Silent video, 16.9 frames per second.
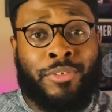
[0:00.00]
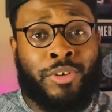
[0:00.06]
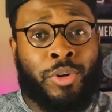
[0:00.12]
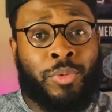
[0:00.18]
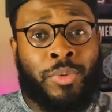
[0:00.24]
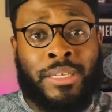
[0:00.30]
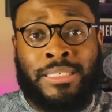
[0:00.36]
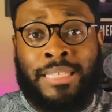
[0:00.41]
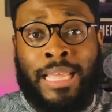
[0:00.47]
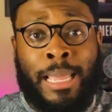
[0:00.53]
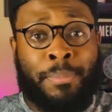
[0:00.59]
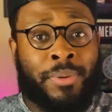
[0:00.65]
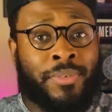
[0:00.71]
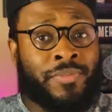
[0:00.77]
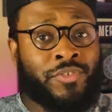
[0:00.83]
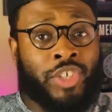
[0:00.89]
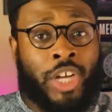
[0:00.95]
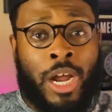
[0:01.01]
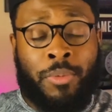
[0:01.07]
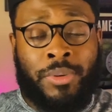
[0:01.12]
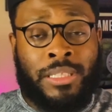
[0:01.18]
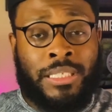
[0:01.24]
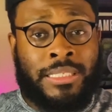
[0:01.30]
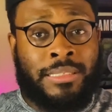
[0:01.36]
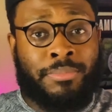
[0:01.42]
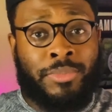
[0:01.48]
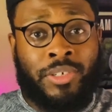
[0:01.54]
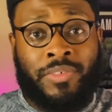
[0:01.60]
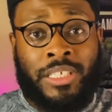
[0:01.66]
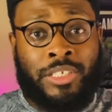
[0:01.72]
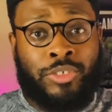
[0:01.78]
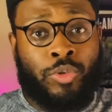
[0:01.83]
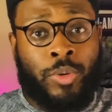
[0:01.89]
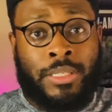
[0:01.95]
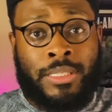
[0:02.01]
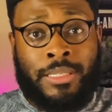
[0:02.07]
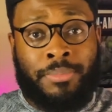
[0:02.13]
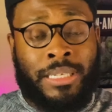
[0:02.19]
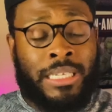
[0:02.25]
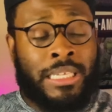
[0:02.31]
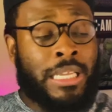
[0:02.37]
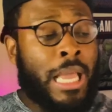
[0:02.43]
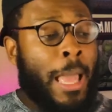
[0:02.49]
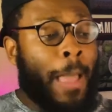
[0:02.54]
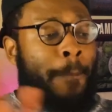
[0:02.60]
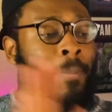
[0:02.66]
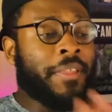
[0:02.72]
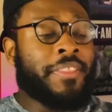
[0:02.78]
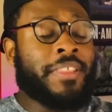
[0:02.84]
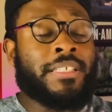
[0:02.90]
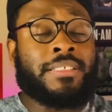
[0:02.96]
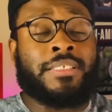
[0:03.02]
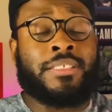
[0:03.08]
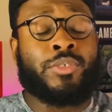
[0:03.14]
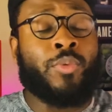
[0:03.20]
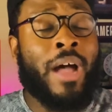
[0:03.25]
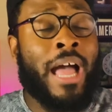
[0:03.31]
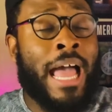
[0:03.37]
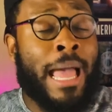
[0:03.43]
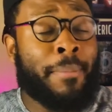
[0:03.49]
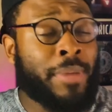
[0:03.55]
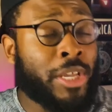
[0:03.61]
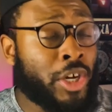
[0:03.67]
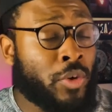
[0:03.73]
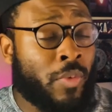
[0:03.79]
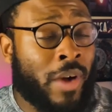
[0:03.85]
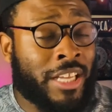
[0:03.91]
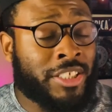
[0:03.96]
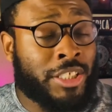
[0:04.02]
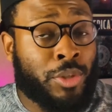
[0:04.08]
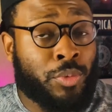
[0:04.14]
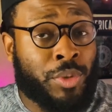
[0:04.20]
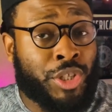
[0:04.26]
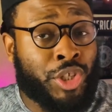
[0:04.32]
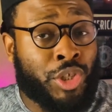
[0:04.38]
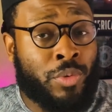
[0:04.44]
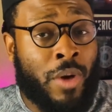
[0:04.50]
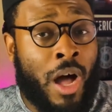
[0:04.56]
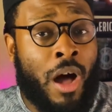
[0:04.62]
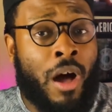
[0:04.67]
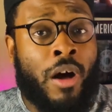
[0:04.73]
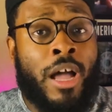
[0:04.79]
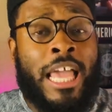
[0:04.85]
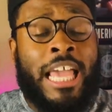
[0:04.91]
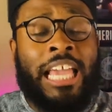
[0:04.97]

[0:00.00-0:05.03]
what type of genre this movie is going to be, but this is why I'm here watching it with you all.